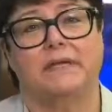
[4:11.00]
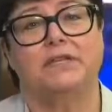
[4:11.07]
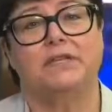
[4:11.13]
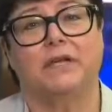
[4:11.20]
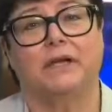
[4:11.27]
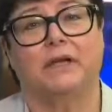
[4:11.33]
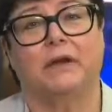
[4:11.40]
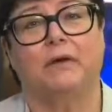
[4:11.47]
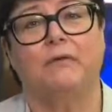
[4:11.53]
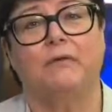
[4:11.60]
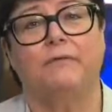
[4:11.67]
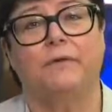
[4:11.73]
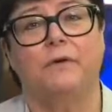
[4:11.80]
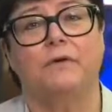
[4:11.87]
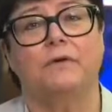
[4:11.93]
Lusatia
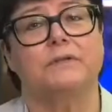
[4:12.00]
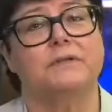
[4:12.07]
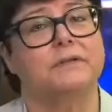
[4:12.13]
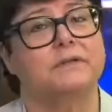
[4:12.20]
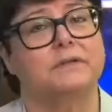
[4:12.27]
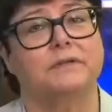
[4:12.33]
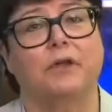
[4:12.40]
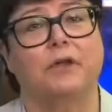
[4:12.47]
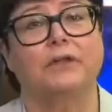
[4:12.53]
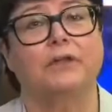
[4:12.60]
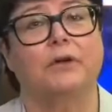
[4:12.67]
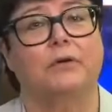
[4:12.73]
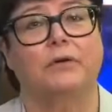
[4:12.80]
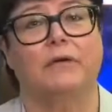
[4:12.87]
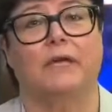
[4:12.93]
Glow focuses
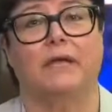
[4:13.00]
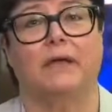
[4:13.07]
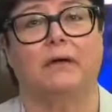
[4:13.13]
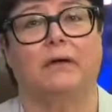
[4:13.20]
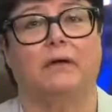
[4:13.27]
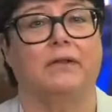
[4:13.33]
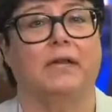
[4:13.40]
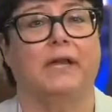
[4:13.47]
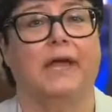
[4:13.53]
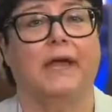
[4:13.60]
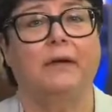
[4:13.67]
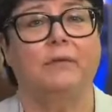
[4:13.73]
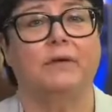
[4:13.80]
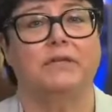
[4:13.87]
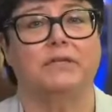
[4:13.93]
not only on the
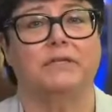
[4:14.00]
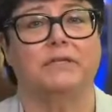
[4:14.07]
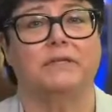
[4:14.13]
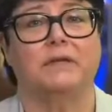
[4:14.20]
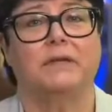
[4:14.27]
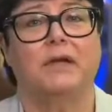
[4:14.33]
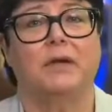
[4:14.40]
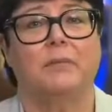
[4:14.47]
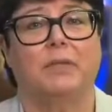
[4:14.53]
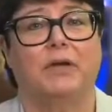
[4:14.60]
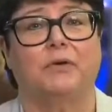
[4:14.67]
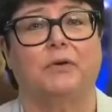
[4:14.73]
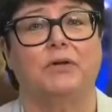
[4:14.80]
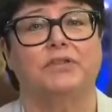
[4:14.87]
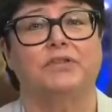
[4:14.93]
languages,
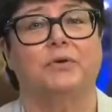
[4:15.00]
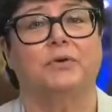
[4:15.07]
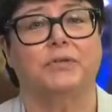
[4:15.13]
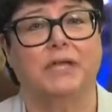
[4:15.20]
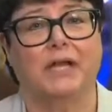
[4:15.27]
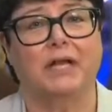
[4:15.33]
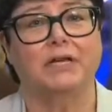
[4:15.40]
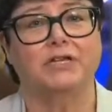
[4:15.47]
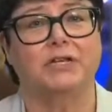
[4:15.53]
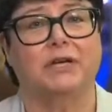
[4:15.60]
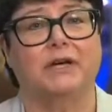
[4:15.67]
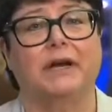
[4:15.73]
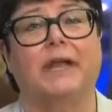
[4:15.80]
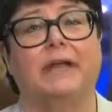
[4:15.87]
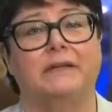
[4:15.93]
but also on
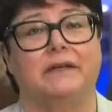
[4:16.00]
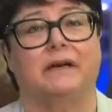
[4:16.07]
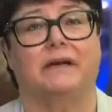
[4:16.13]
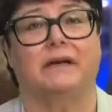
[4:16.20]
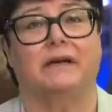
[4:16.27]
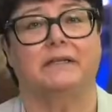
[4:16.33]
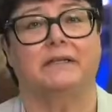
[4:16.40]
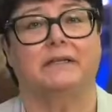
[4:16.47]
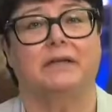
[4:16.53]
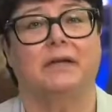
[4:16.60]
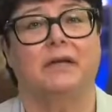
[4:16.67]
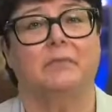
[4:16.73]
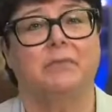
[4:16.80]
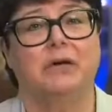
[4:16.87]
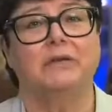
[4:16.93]
culture and art,
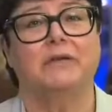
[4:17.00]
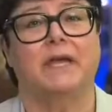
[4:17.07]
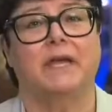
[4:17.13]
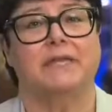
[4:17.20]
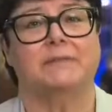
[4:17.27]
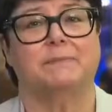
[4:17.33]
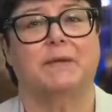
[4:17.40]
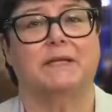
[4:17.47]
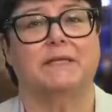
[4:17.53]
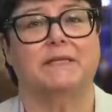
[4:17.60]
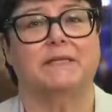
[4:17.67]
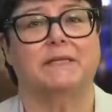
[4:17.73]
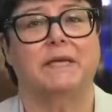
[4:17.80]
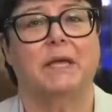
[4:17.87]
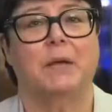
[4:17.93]
both
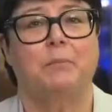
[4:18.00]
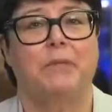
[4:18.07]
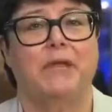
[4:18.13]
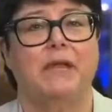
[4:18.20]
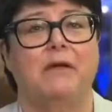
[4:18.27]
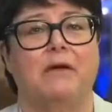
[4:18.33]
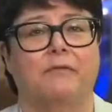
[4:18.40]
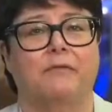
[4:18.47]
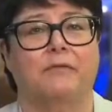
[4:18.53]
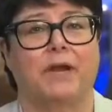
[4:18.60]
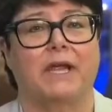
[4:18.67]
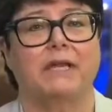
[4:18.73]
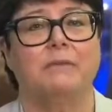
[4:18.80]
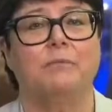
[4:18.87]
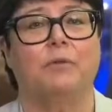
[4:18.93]
aspects being of
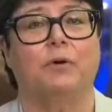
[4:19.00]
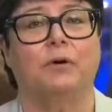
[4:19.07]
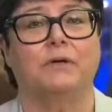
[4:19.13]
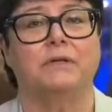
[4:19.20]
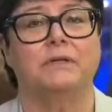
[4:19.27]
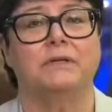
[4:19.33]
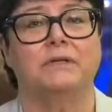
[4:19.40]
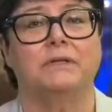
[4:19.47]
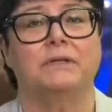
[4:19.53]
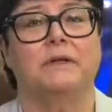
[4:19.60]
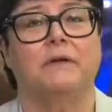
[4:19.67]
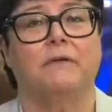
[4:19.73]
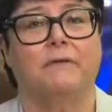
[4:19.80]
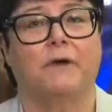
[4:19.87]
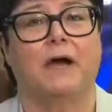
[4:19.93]
great
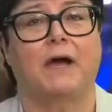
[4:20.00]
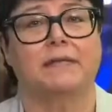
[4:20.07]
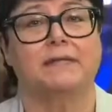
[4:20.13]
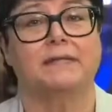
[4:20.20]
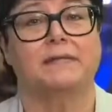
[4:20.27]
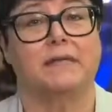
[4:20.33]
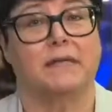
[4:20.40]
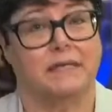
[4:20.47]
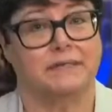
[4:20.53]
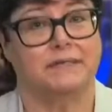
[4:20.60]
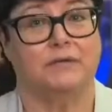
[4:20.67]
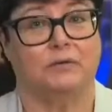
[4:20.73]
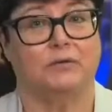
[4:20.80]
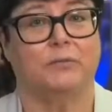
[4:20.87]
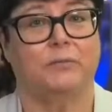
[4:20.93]
importance for us
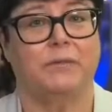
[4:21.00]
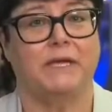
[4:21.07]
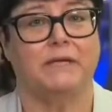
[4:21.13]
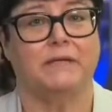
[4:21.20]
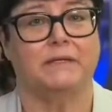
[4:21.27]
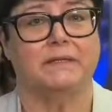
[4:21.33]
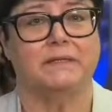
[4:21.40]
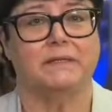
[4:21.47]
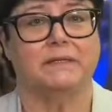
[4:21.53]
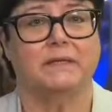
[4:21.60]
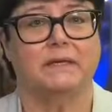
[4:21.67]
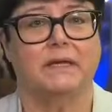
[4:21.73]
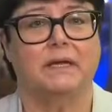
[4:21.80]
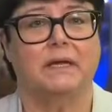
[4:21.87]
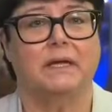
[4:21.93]
as
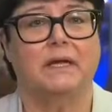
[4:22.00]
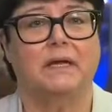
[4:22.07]
Europeans.